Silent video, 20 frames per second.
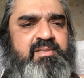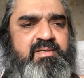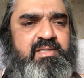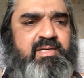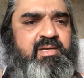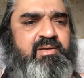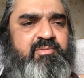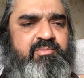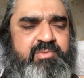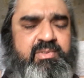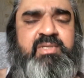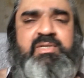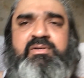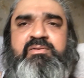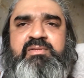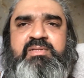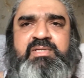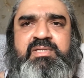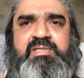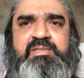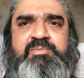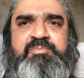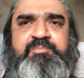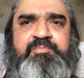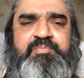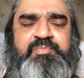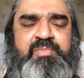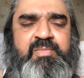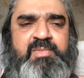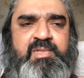I would go there.
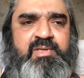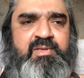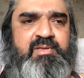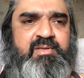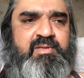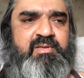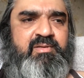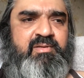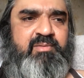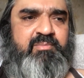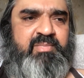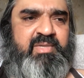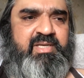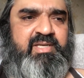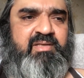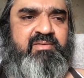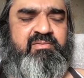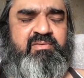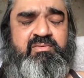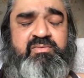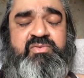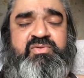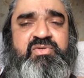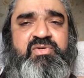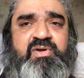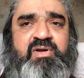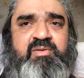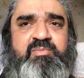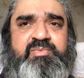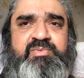Many of those
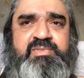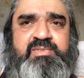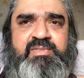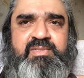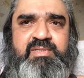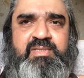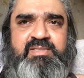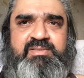jobs